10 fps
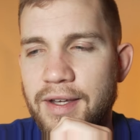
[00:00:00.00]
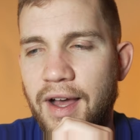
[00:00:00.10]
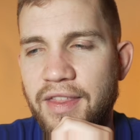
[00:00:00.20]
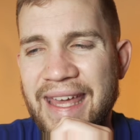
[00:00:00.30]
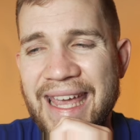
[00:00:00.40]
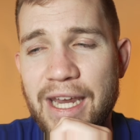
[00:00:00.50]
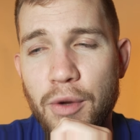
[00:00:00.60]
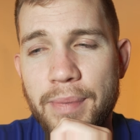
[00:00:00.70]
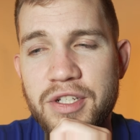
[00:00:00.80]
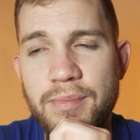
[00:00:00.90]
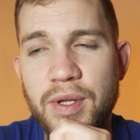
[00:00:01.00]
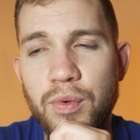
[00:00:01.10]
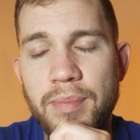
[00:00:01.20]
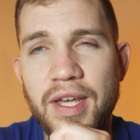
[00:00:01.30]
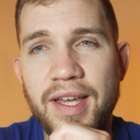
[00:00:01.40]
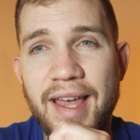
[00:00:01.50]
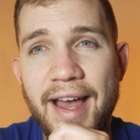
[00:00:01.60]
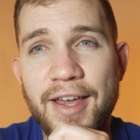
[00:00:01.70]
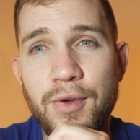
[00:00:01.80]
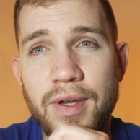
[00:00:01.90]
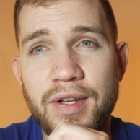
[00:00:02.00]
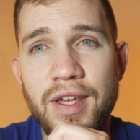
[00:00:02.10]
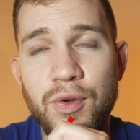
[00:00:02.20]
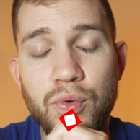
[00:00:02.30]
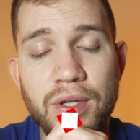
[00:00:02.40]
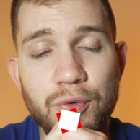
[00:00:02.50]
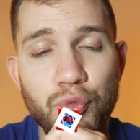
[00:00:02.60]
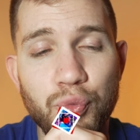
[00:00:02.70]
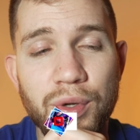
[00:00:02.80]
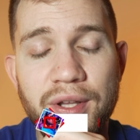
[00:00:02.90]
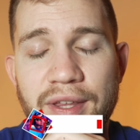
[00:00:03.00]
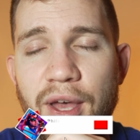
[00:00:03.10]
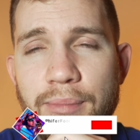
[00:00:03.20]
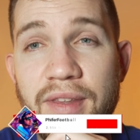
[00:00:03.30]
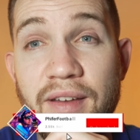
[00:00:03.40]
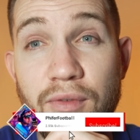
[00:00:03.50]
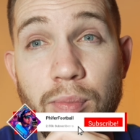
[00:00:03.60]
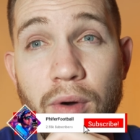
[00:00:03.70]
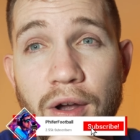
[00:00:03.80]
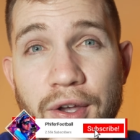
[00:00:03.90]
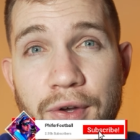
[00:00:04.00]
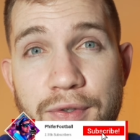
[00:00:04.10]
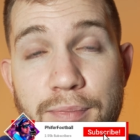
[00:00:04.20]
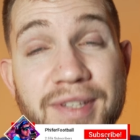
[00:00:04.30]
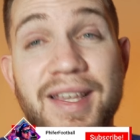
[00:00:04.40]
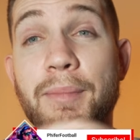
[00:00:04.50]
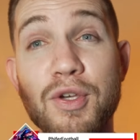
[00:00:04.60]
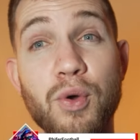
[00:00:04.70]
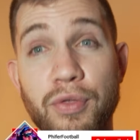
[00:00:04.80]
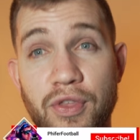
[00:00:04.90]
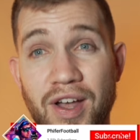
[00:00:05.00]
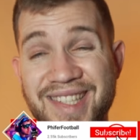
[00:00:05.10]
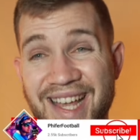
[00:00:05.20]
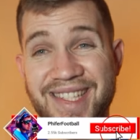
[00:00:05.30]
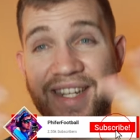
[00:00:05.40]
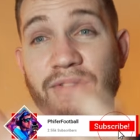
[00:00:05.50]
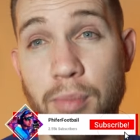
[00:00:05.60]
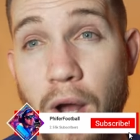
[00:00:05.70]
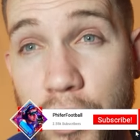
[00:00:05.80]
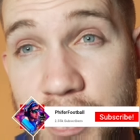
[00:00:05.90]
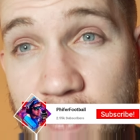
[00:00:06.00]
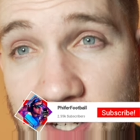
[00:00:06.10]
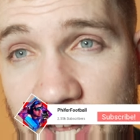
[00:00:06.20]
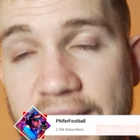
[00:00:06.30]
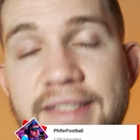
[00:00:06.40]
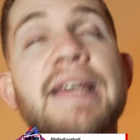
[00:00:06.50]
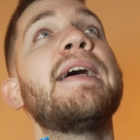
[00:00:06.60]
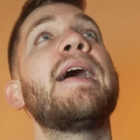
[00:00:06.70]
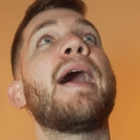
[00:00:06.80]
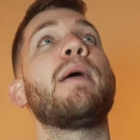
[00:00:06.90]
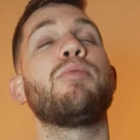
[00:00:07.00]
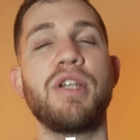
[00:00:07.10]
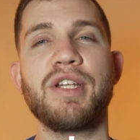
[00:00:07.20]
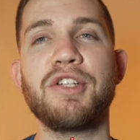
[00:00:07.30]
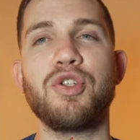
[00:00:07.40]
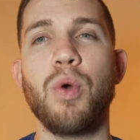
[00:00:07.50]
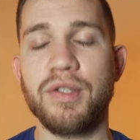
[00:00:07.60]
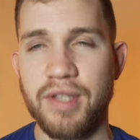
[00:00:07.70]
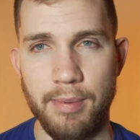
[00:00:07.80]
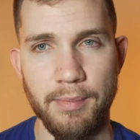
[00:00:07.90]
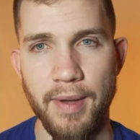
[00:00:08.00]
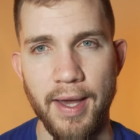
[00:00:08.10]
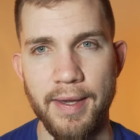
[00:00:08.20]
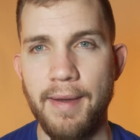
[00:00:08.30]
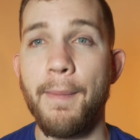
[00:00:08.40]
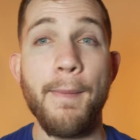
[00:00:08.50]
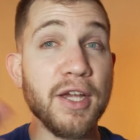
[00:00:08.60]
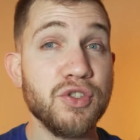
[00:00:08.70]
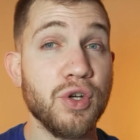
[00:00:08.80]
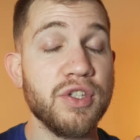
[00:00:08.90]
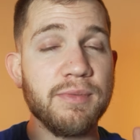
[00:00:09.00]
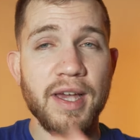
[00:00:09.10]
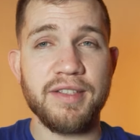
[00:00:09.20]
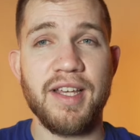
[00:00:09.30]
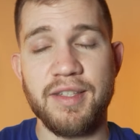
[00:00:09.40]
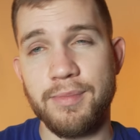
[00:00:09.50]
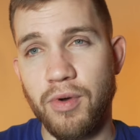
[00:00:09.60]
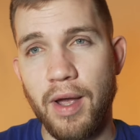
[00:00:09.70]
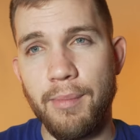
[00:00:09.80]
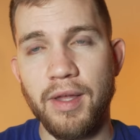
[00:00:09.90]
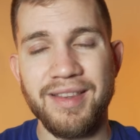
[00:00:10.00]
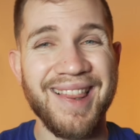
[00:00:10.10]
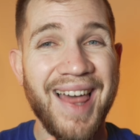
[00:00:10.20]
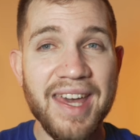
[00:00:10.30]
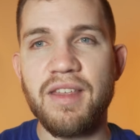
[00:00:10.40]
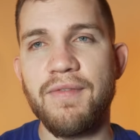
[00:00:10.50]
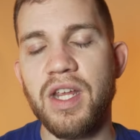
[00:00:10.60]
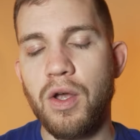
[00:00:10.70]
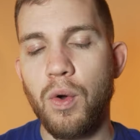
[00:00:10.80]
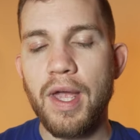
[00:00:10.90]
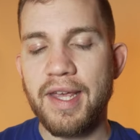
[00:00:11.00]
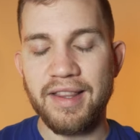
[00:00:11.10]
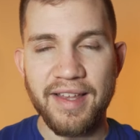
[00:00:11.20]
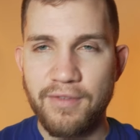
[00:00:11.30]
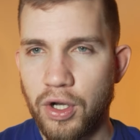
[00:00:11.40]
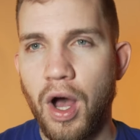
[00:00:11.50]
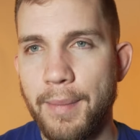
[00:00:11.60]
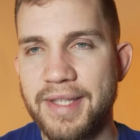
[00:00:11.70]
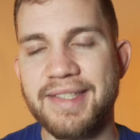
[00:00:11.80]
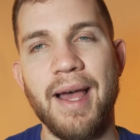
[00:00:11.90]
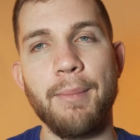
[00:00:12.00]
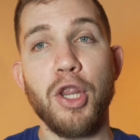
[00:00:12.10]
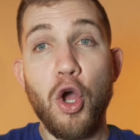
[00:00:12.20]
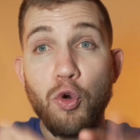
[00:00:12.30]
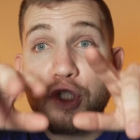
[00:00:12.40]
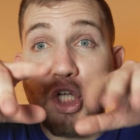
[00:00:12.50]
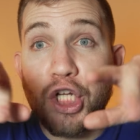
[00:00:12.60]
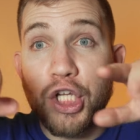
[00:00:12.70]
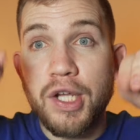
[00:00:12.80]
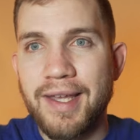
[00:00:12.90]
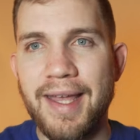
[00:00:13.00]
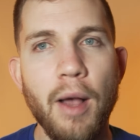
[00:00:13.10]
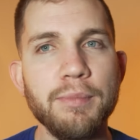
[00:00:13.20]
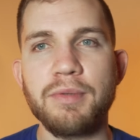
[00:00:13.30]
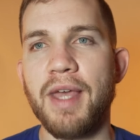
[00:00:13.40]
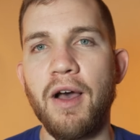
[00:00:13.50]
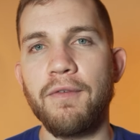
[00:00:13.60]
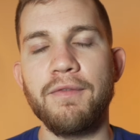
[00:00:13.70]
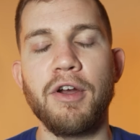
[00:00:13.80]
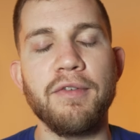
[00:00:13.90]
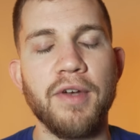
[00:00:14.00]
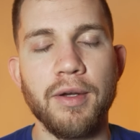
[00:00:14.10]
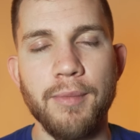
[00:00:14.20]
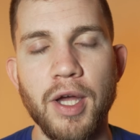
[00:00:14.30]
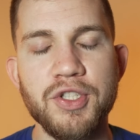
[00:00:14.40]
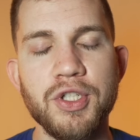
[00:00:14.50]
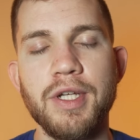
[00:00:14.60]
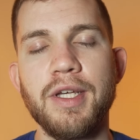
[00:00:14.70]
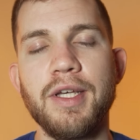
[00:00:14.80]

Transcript: I think Eno Benjamin would be a guy who can who can really help the Denver Broncos. But tell me your thoughts as a Denver Broncos fan, guys. I appreciate you all stopping by. Make sure you smash that subscribe button, like the video, and leave your comments down below. It helps me out very, very much.